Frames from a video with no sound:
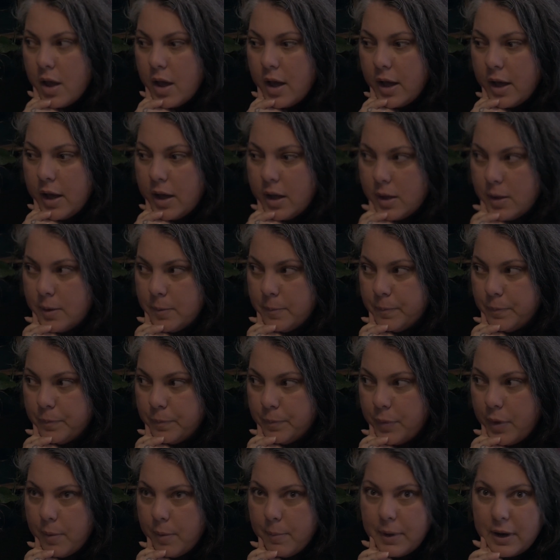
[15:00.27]
But
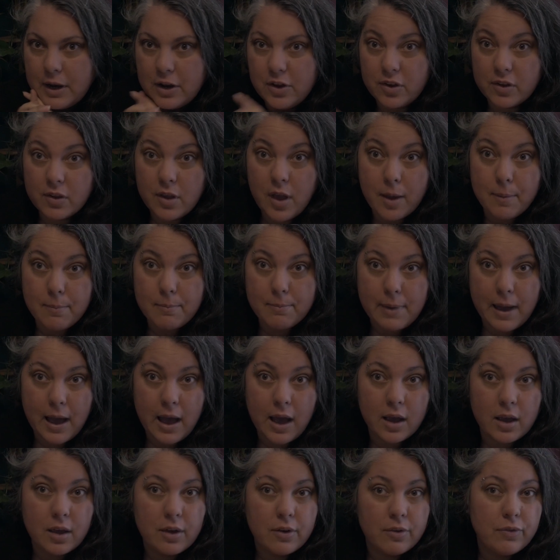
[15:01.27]
I just got
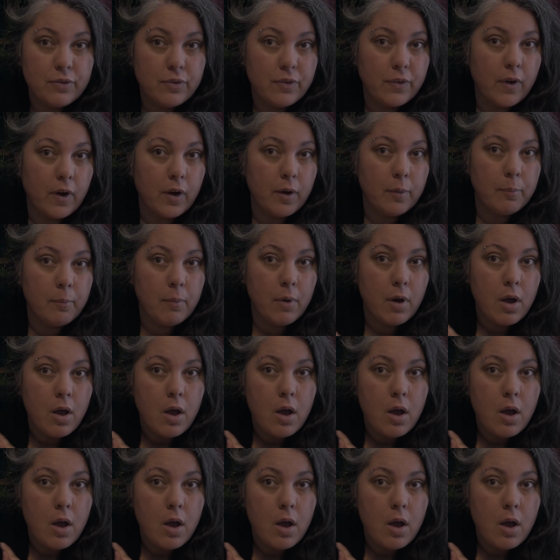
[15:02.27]
back from